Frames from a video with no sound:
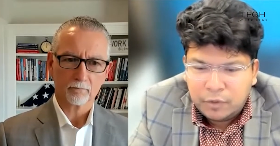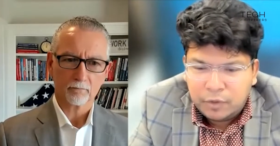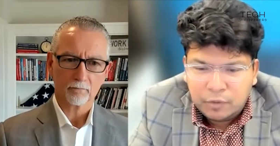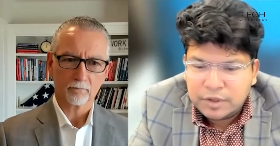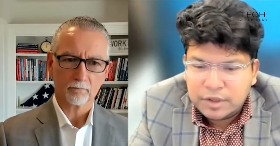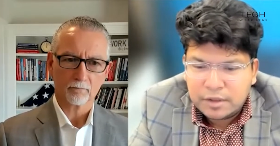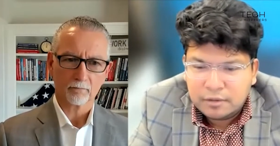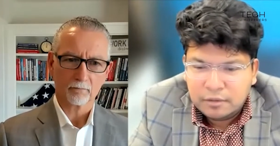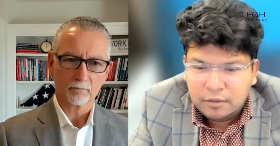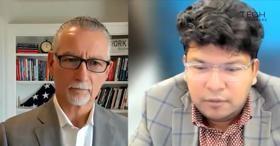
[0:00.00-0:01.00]
Speaker 1: you do you
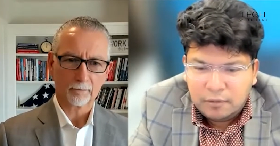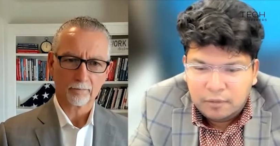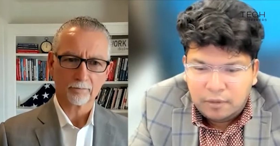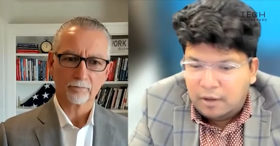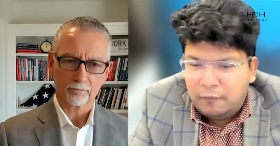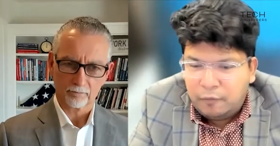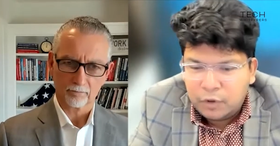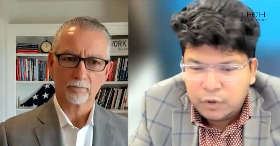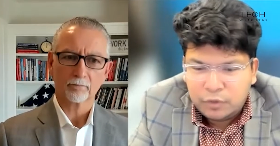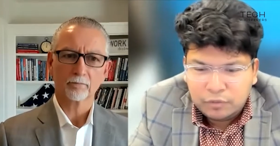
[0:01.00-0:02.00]
just love what
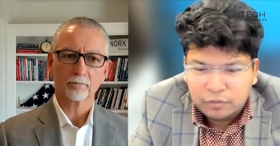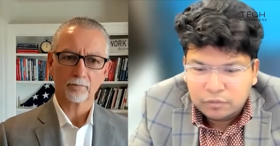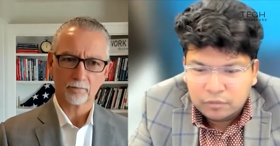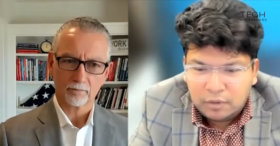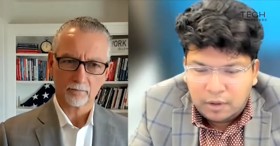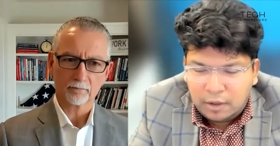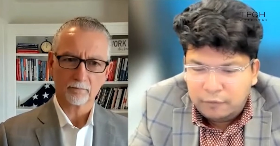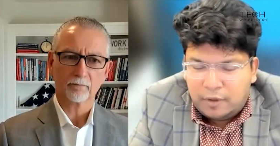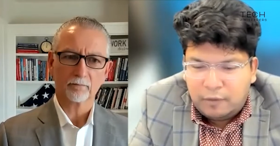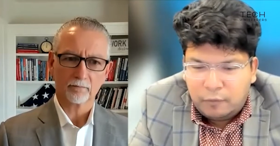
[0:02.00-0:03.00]
you do and if
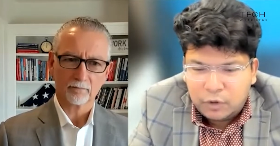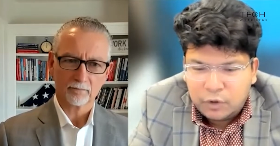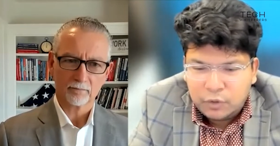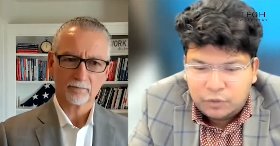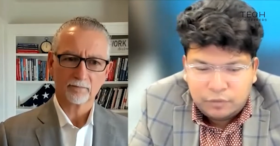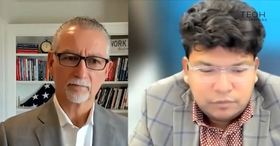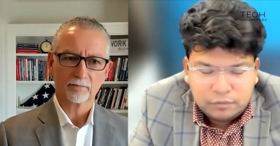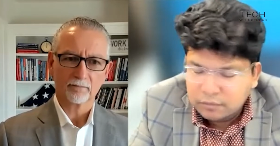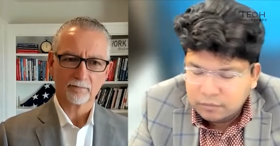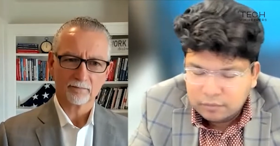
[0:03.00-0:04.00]
you love what you do
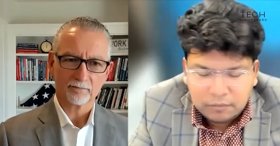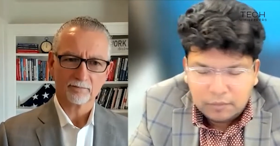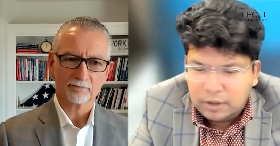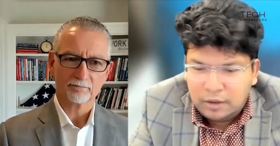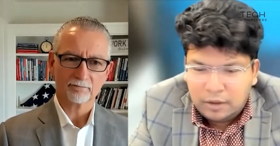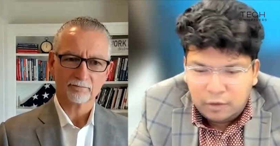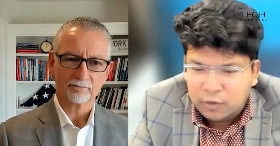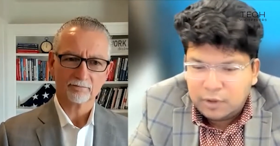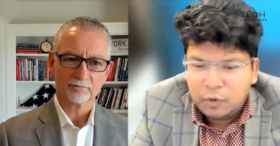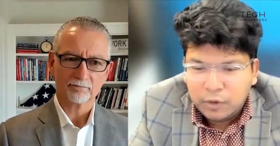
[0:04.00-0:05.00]
you
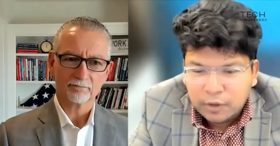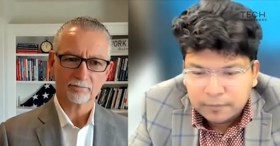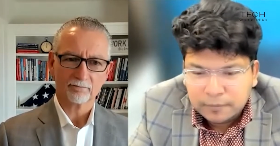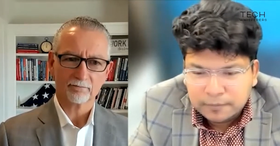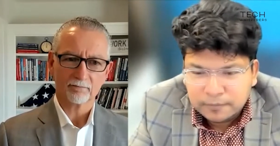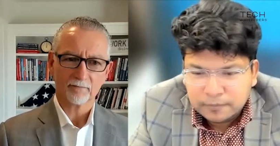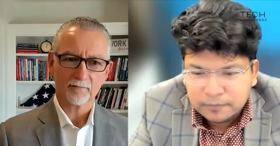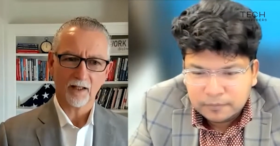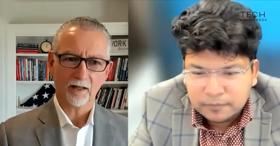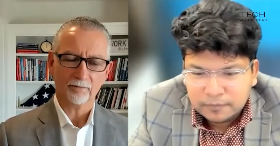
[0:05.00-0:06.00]
keep going
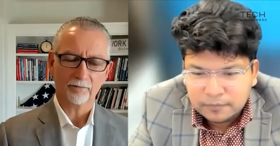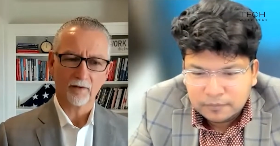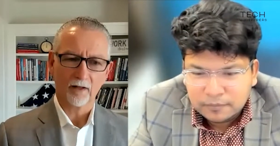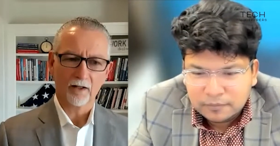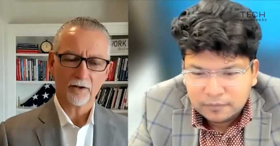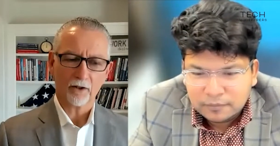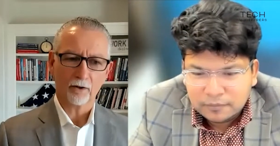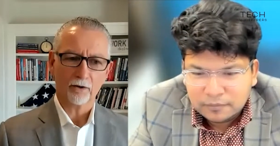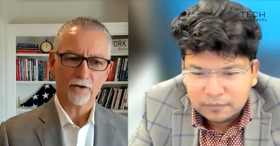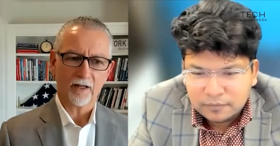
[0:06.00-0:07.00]
Speaker 2: yeah
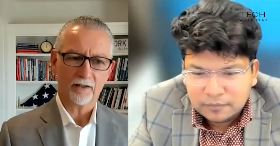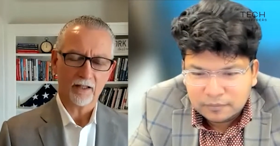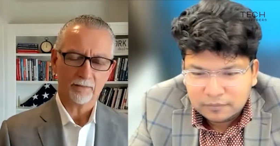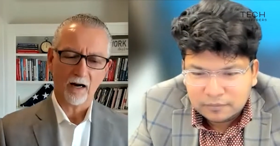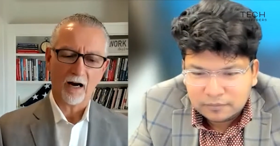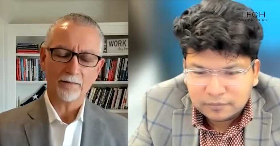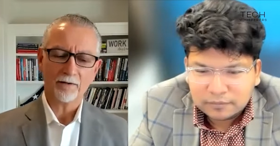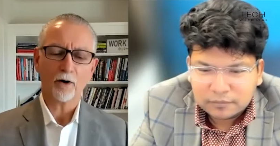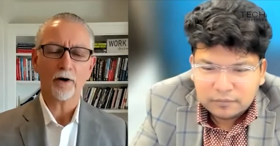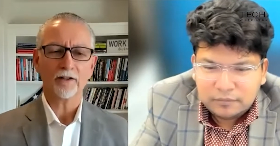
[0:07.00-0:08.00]
so, Sanjib,
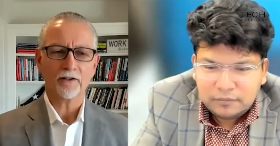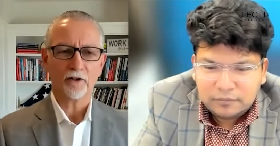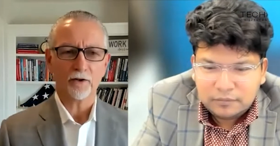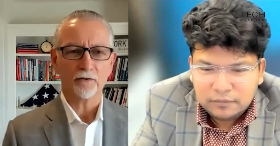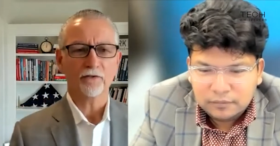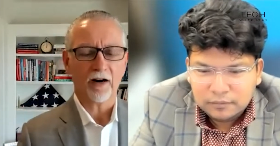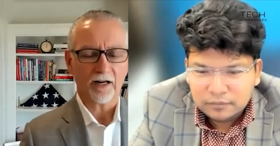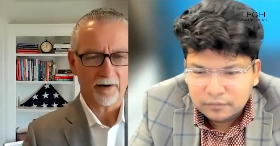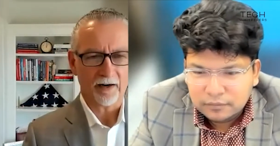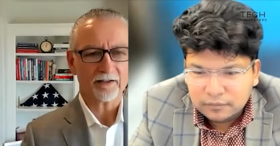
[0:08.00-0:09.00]
I'm going to
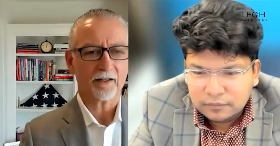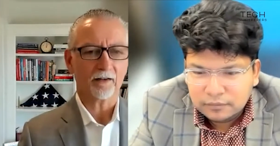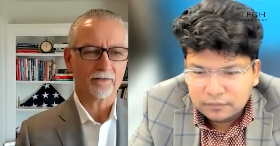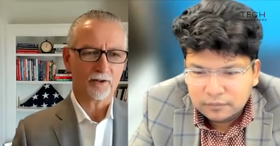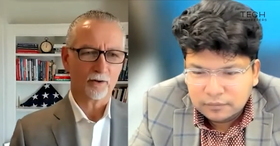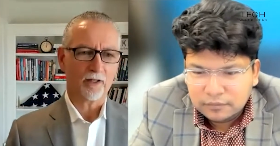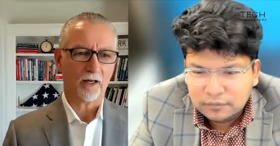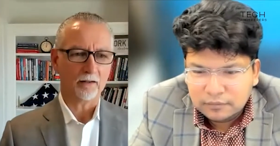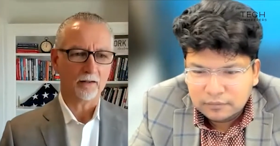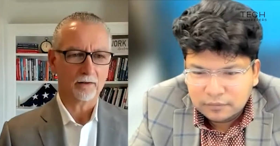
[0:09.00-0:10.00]
fire myself this
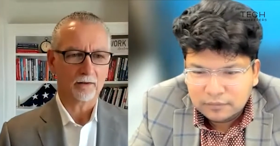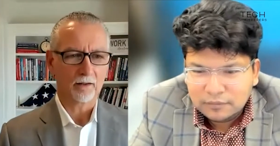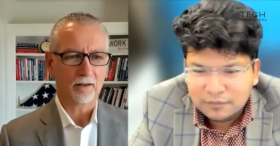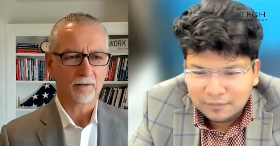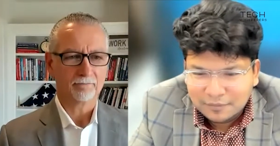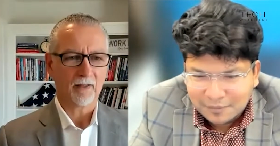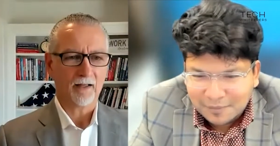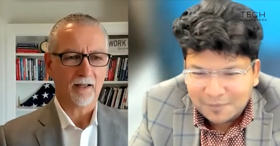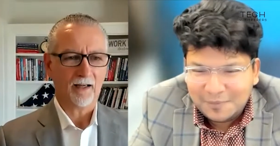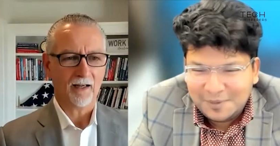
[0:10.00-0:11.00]
weekend
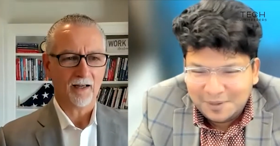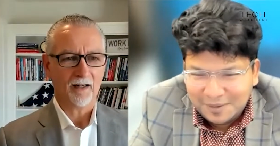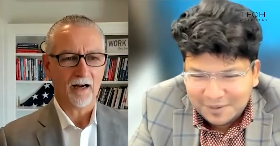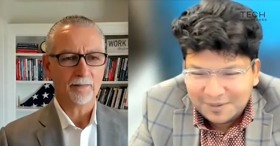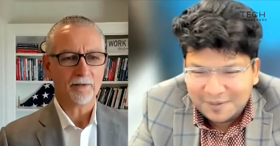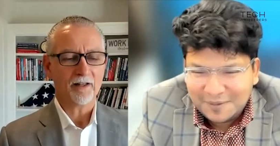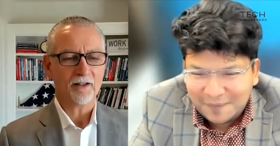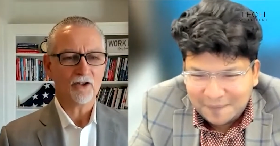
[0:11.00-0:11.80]
and I'm going to